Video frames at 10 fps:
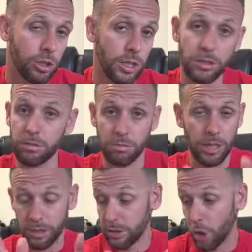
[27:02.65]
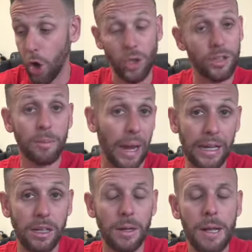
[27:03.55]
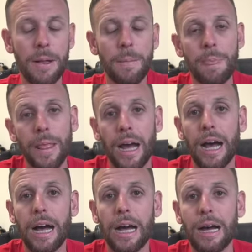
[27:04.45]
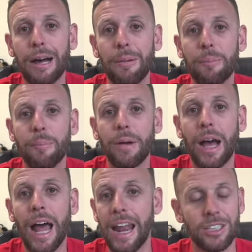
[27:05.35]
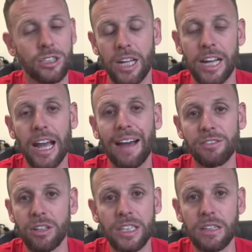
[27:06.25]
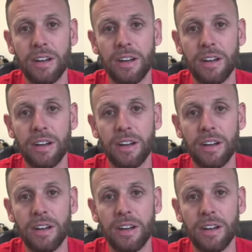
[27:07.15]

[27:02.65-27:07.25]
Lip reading: That's right. It's all in the bank. And I have to leave.